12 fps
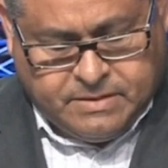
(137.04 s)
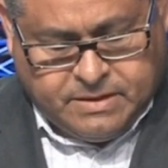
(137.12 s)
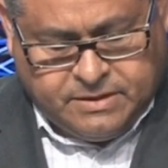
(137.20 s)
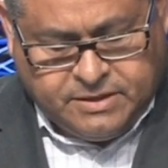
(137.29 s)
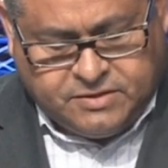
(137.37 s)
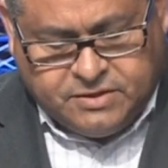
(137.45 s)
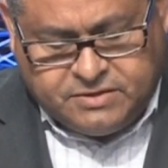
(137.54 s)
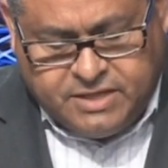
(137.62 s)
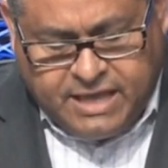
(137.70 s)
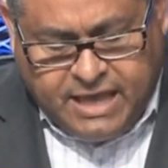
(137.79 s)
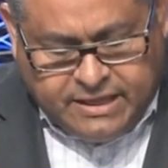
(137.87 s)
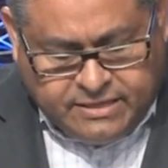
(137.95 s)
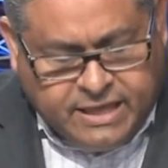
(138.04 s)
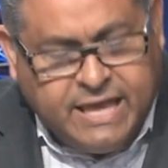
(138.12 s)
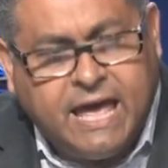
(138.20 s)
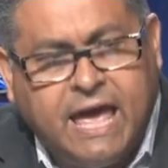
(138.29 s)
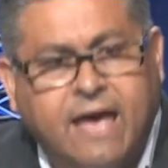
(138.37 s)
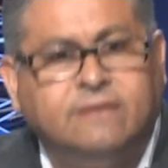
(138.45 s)
This is the
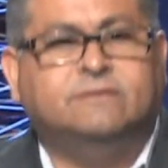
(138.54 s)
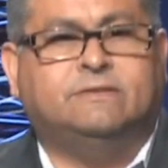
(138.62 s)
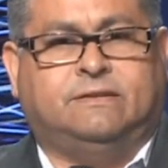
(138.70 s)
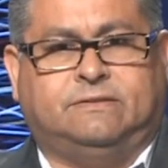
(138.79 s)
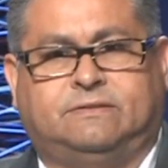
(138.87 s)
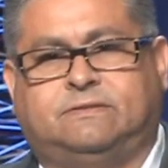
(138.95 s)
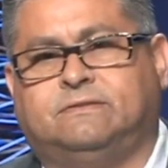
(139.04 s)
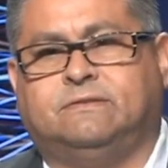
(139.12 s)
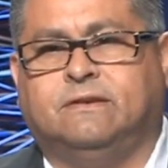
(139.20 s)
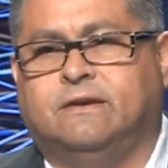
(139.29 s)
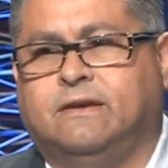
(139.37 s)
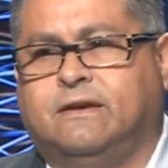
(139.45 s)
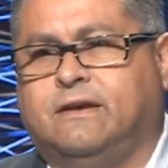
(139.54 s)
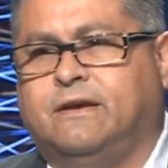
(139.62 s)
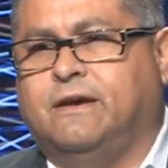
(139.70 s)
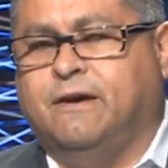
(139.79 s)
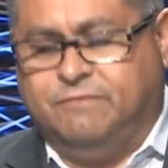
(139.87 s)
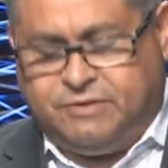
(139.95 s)
essence
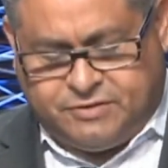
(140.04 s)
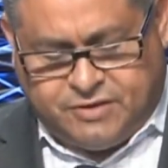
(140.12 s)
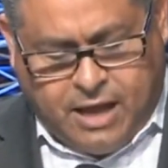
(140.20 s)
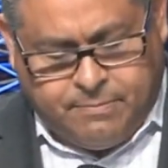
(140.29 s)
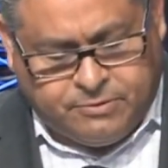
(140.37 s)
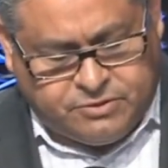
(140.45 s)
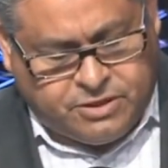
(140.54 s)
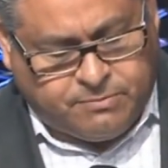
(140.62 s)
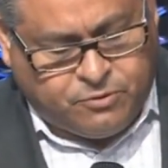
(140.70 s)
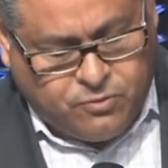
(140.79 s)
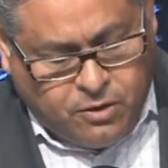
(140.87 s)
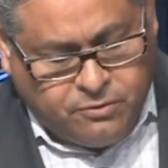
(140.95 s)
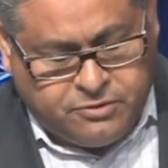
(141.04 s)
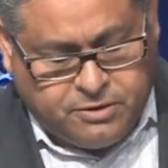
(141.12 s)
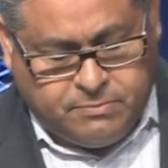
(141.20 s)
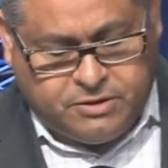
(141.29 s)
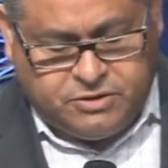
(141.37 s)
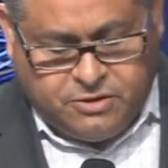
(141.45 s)
of discipleship, growth
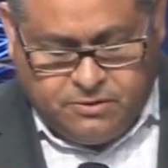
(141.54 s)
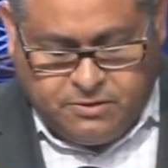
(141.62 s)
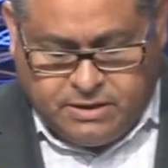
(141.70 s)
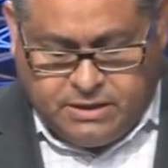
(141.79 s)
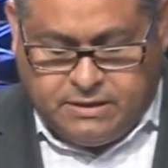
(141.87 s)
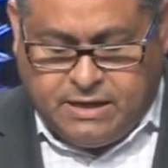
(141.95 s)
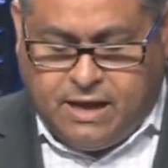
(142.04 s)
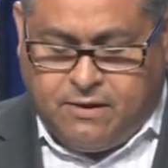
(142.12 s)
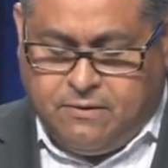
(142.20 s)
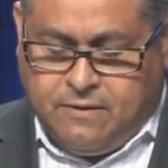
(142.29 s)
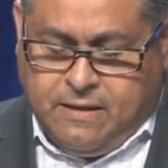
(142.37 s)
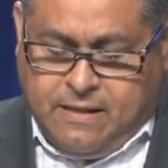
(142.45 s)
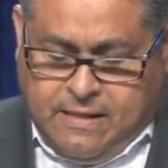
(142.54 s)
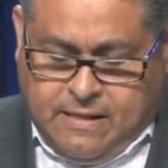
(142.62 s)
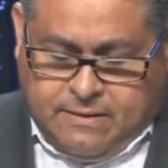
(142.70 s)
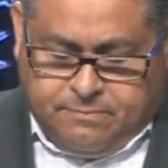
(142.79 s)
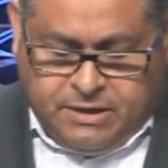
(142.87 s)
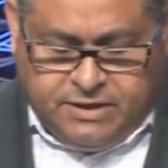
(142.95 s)
and maturity. Now,
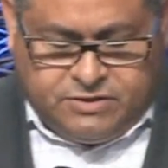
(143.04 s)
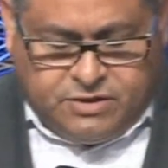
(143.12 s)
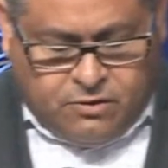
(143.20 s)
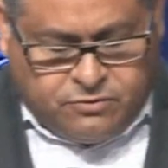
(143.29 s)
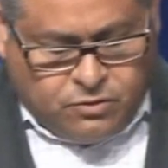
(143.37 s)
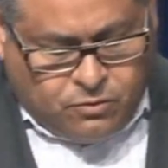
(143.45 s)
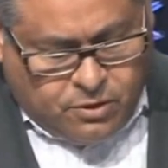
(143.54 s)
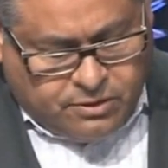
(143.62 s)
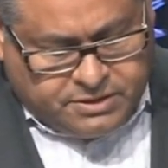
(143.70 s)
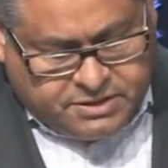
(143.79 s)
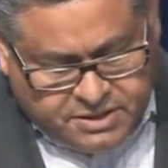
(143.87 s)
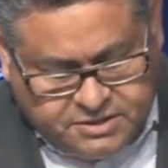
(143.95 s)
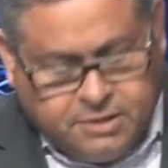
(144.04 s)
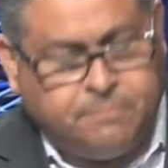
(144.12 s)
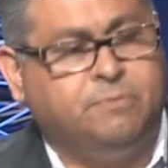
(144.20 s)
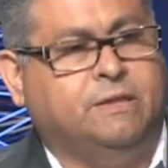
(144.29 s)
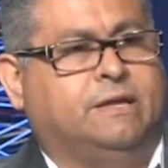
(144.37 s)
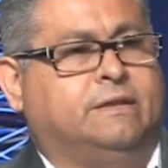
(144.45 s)
please note the word
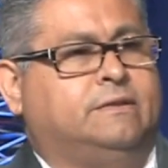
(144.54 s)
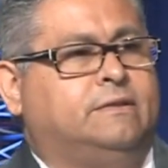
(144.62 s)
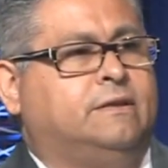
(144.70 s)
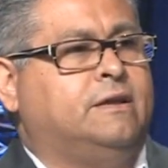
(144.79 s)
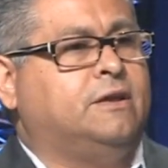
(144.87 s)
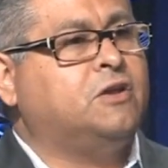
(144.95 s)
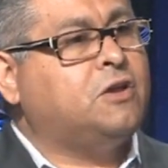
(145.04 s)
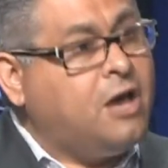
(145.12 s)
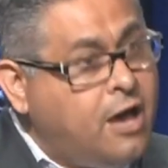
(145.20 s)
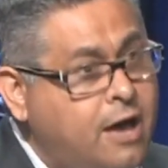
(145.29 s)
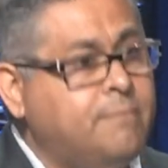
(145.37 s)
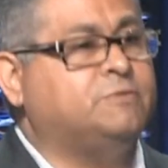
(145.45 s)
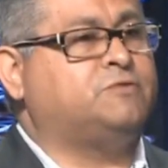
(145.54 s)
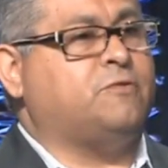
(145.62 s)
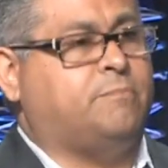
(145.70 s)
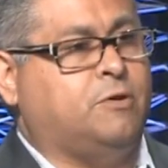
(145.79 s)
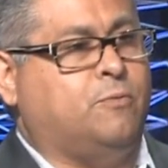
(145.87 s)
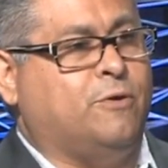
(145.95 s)
discipline comes
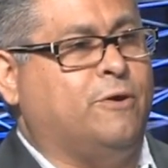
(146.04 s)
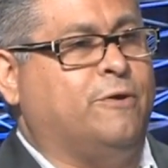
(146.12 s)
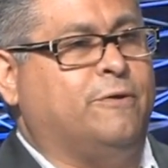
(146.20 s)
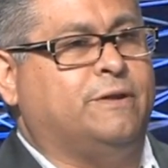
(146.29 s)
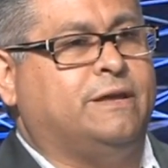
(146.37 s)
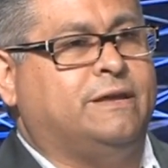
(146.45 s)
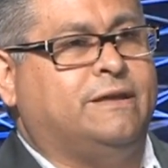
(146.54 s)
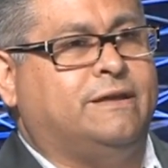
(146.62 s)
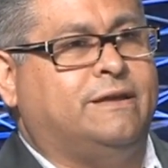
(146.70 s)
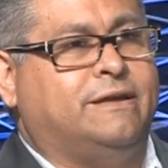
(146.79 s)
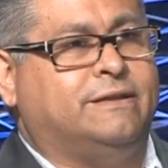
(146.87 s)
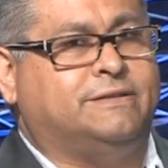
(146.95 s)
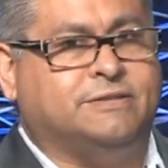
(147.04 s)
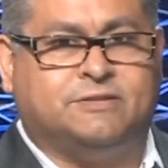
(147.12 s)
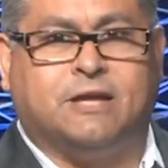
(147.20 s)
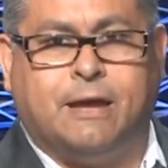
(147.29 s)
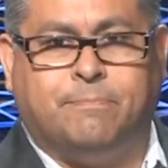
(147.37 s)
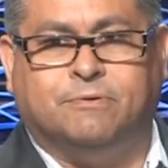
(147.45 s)
from the word
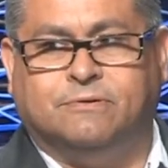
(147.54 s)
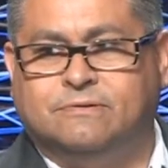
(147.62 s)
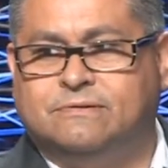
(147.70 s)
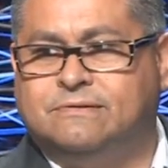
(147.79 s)
disciple.